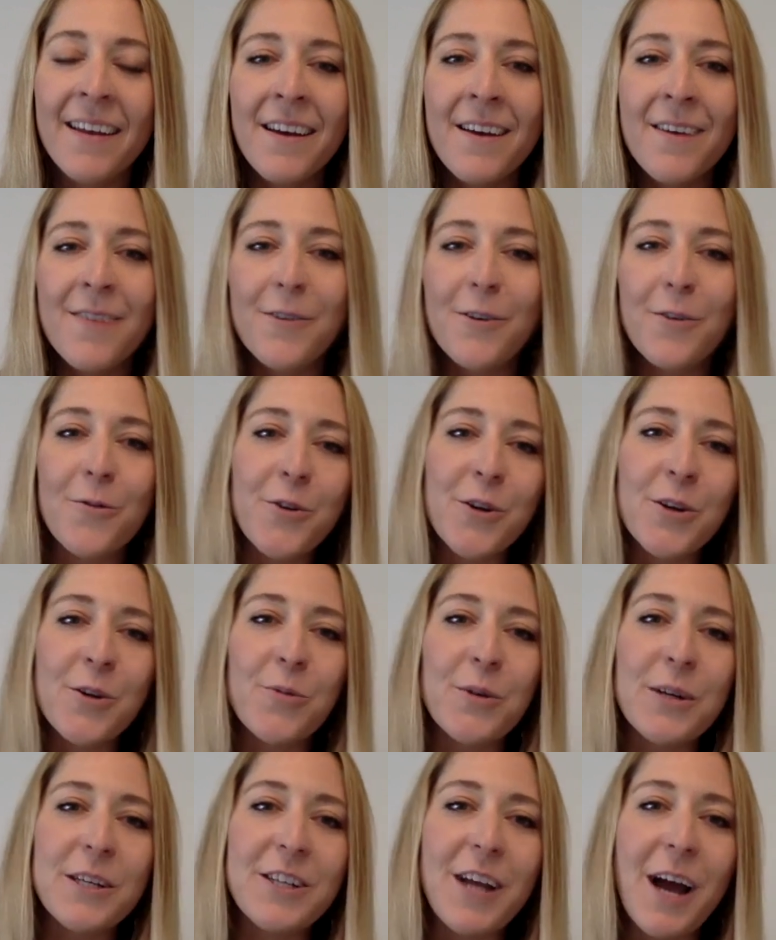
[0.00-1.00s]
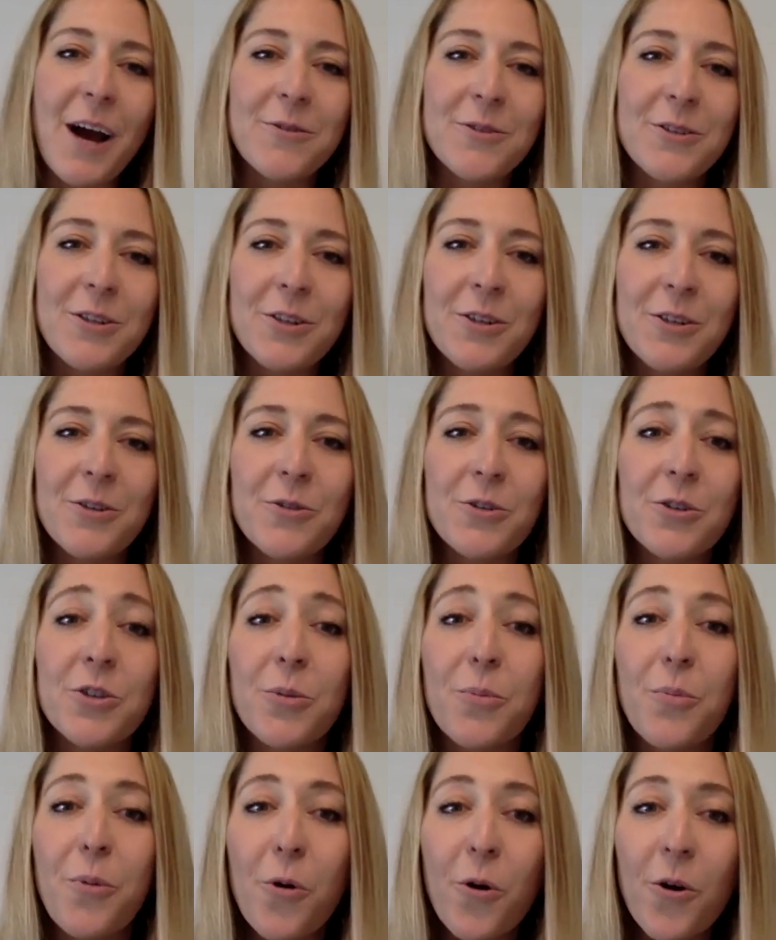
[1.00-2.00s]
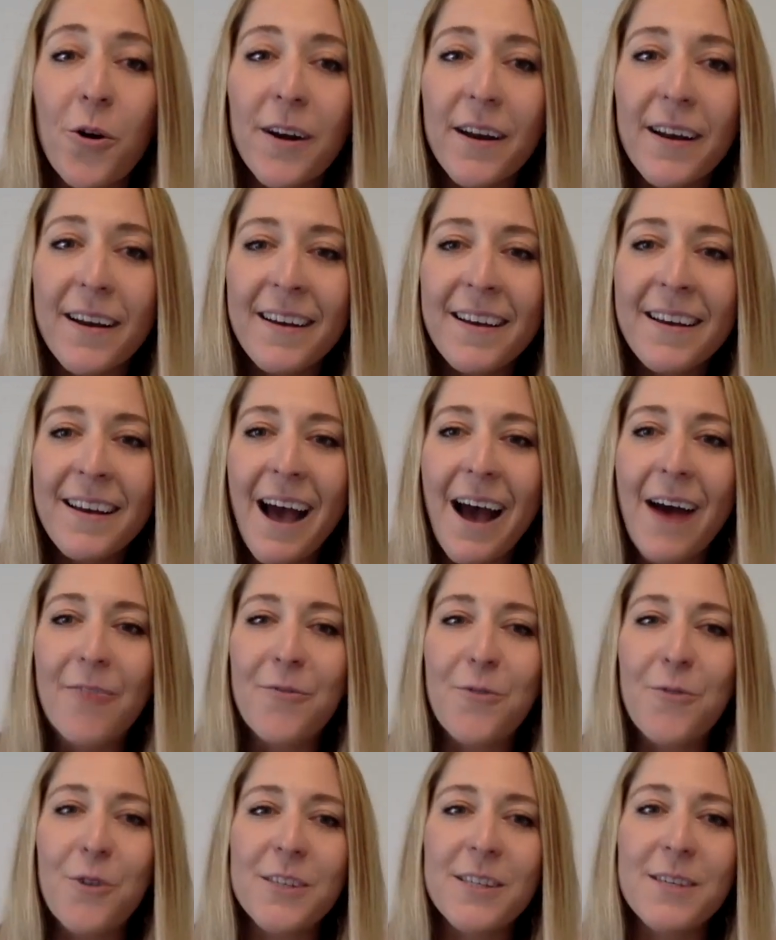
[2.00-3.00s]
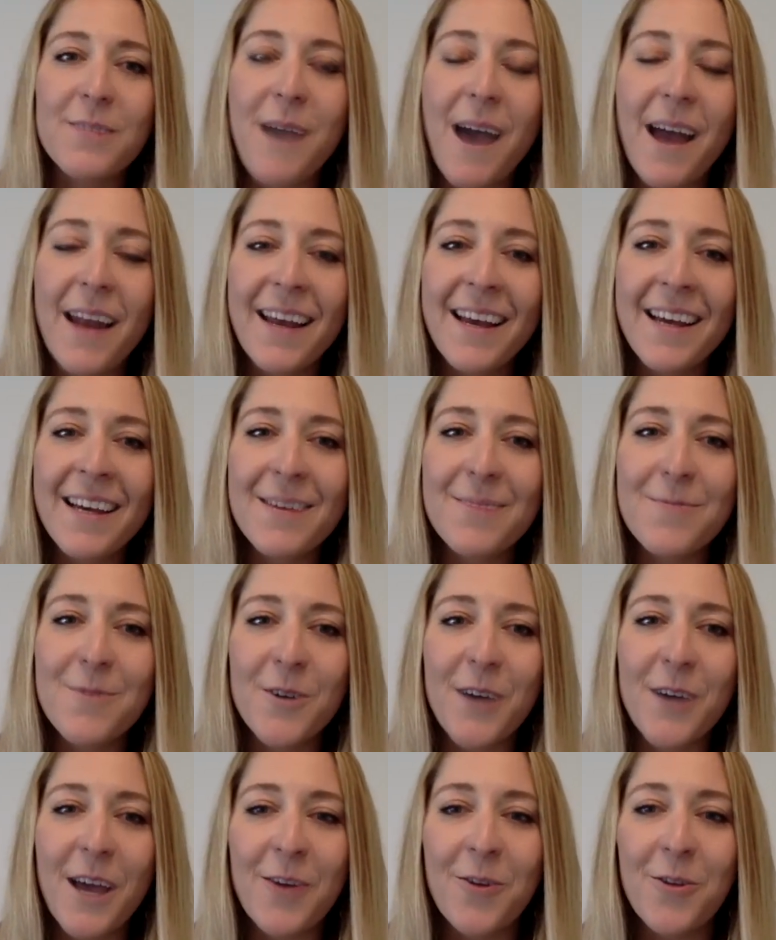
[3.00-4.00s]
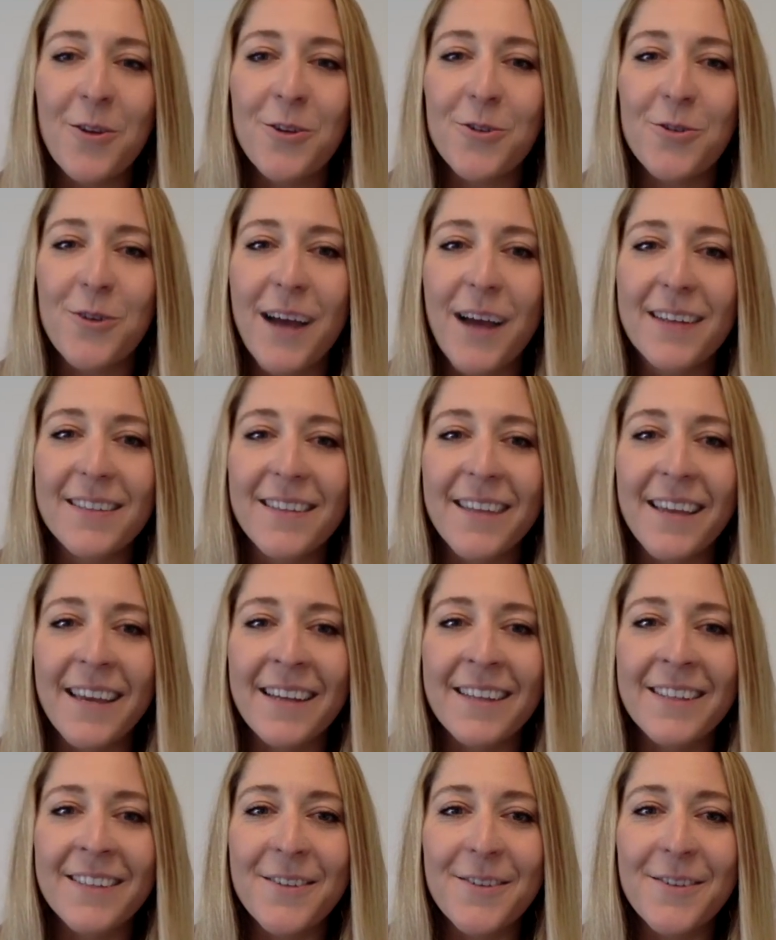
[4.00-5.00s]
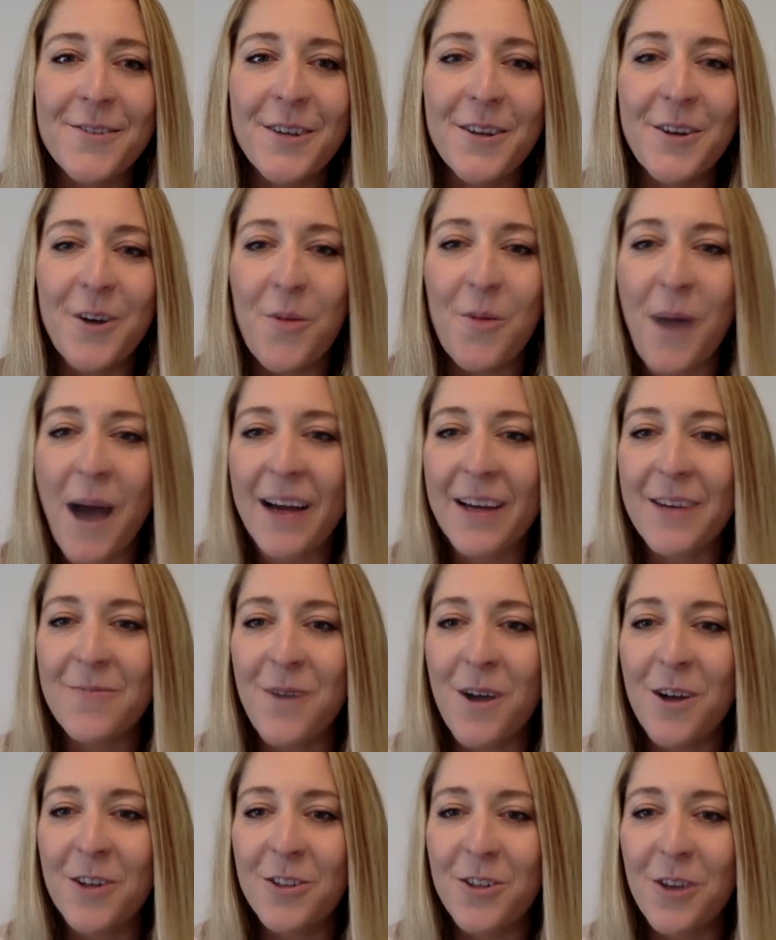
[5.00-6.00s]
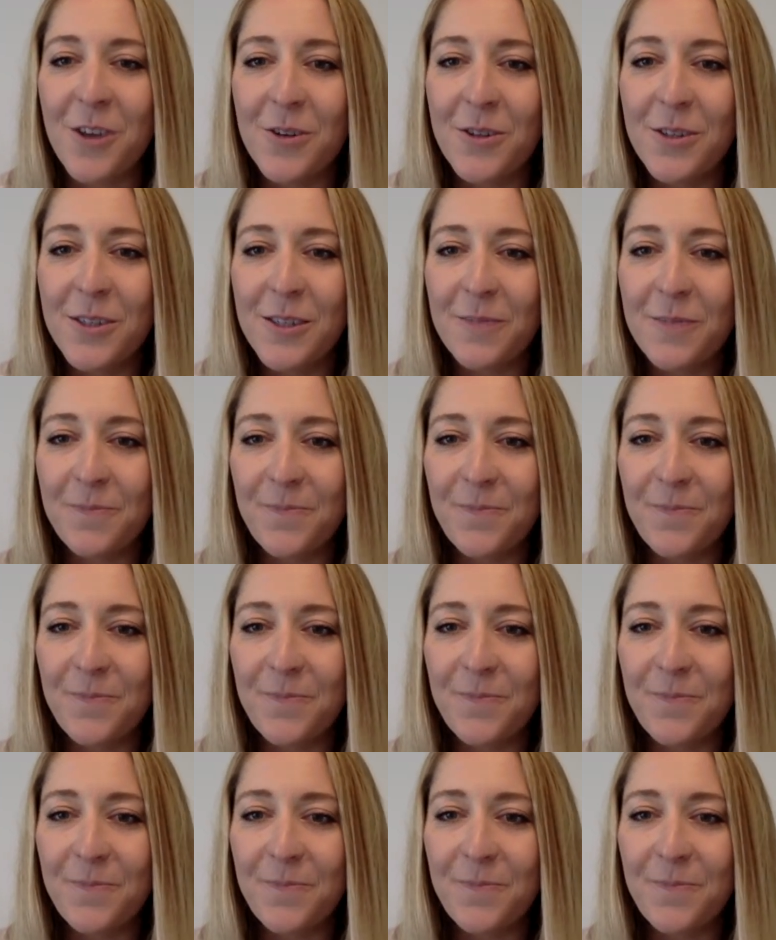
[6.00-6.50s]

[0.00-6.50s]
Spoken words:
feel free to reach out to support at Four Sigmatic and we'll get you the direct link so you can go back and watch those.